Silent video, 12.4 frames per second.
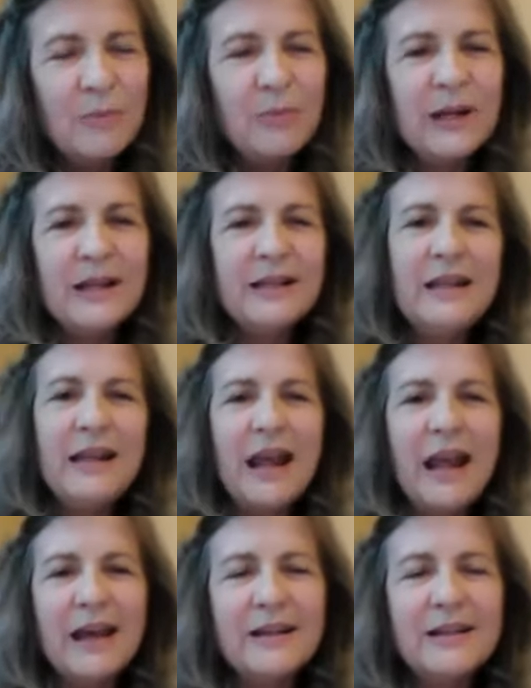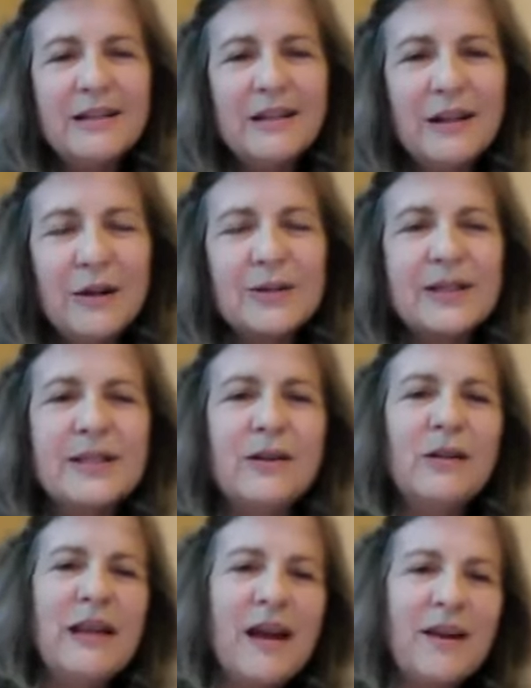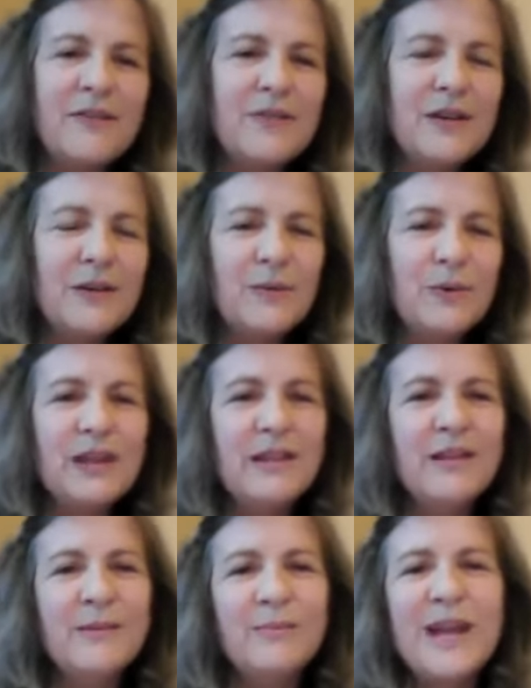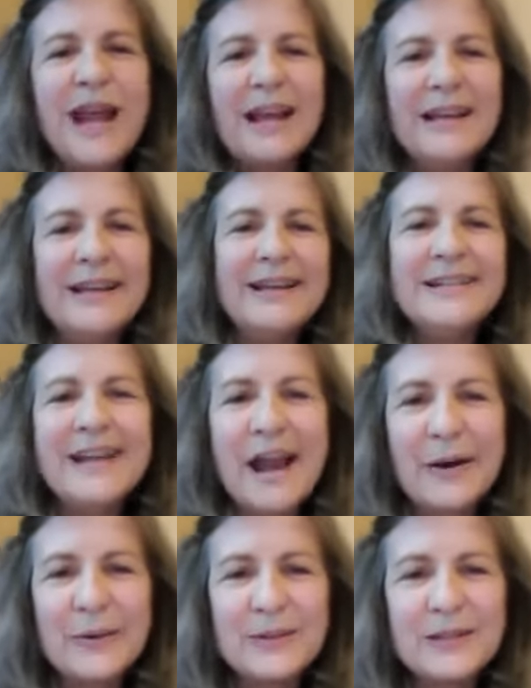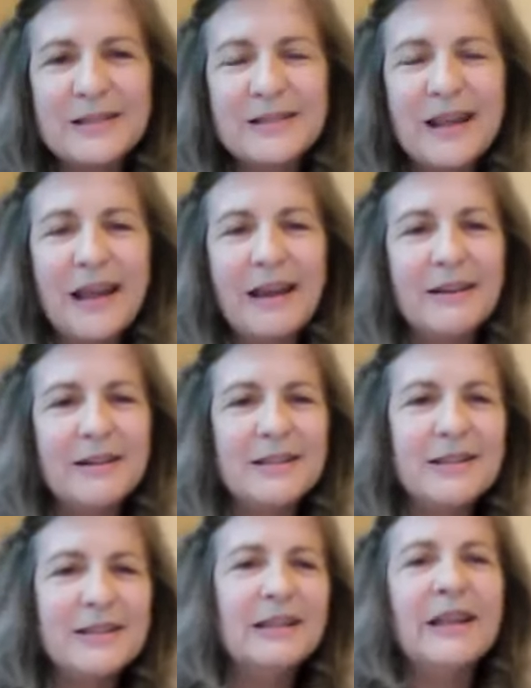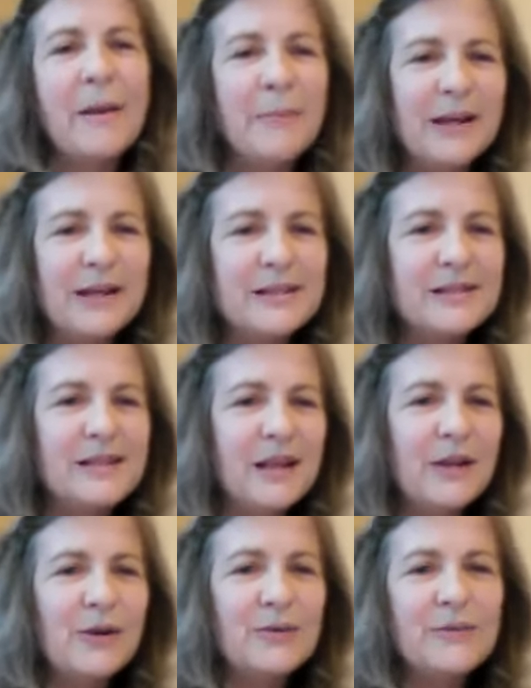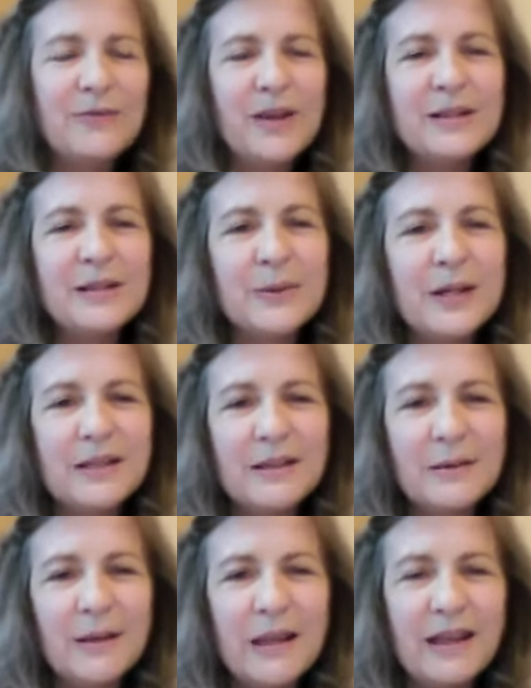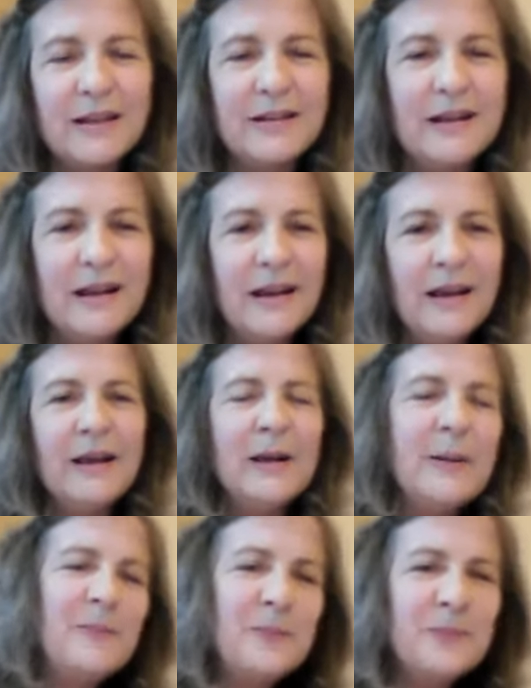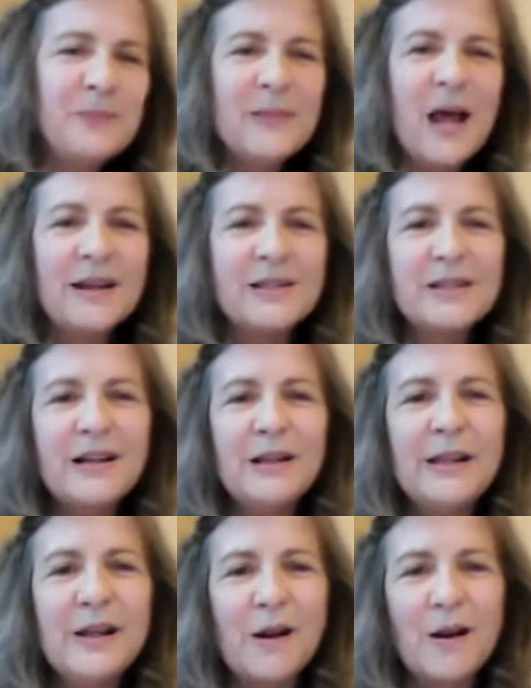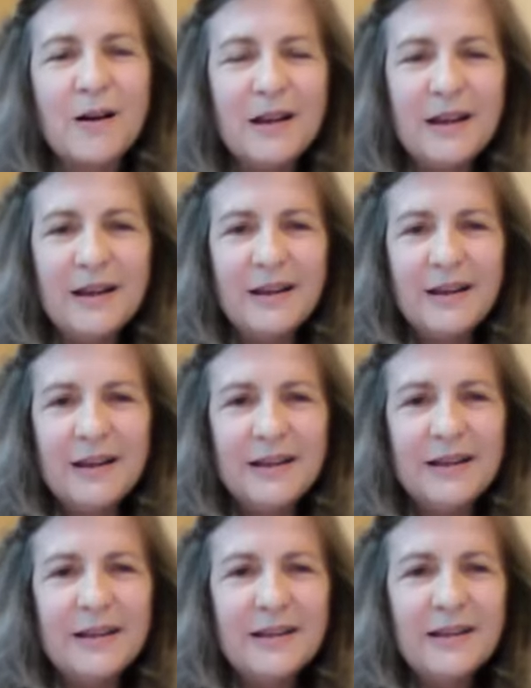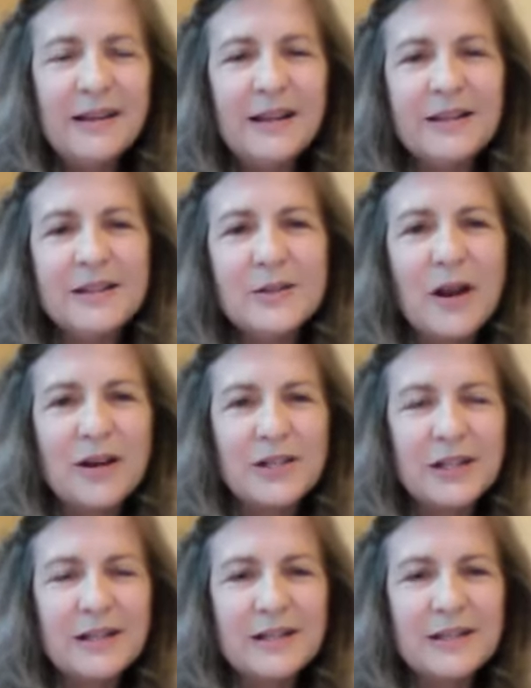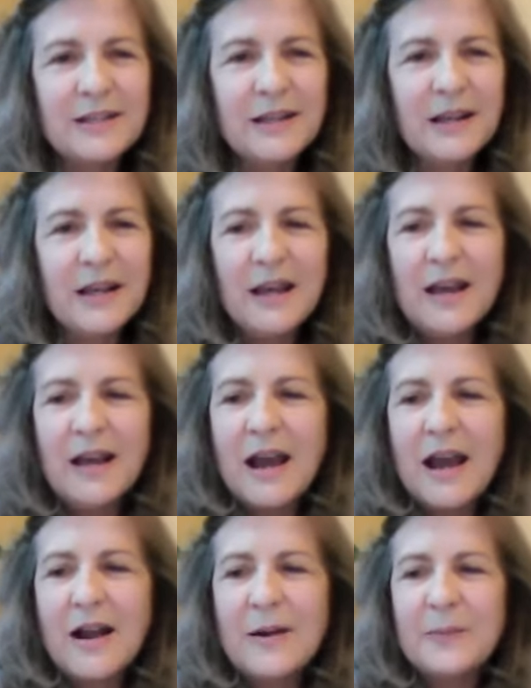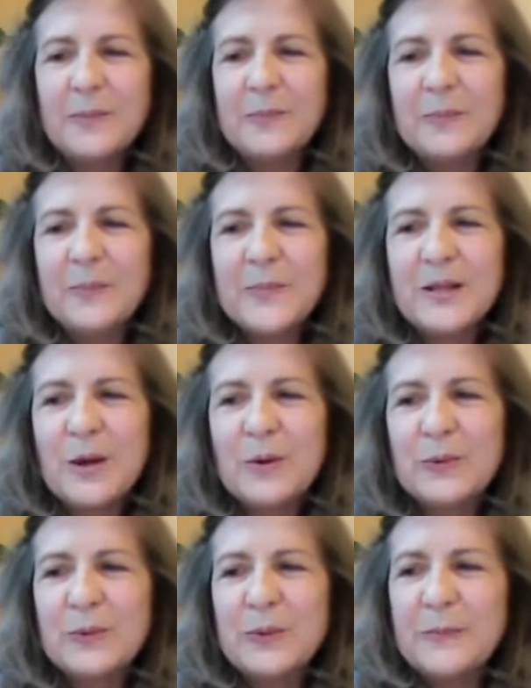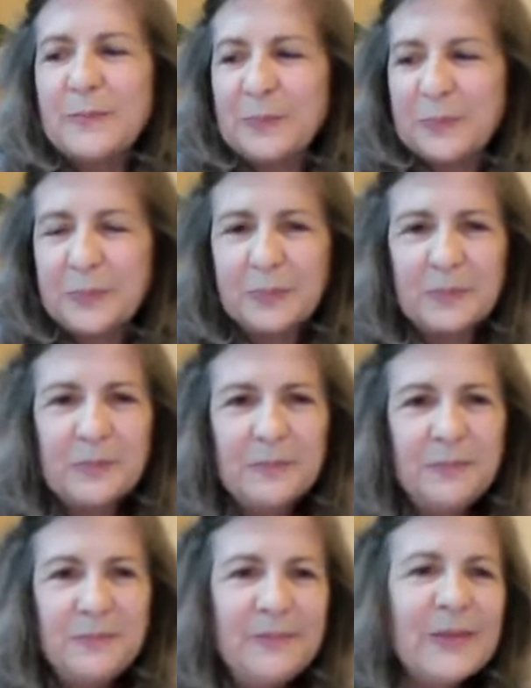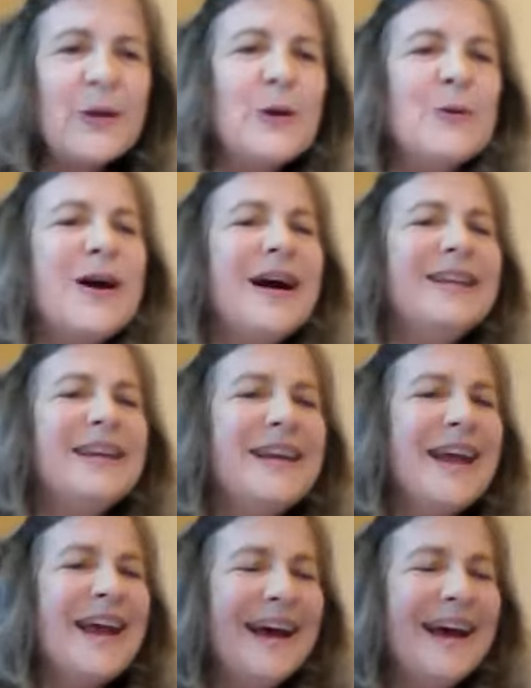but in the end, you're still left with nagging doubts and dilemmas that you're faced with, and not clear instructions. So, oh God, the